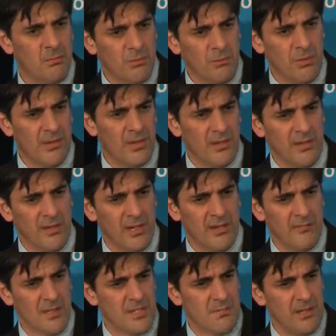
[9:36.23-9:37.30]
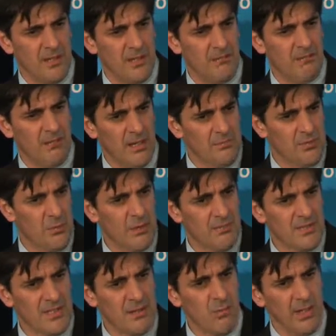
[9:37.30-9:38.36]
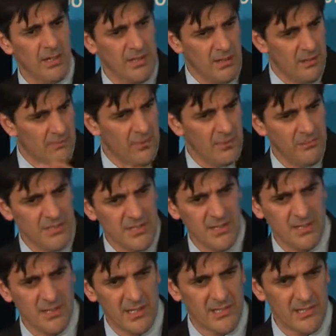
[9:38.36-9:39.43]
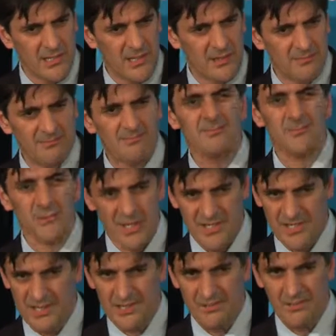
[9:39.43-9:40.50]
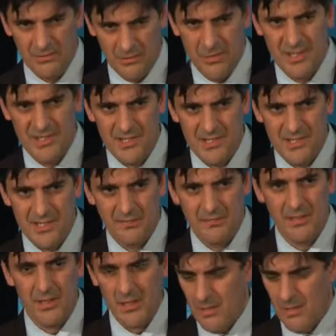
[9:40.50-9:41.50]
What did he do to government spending? Up 20% one year, up 30% the next year? Crazy stuff.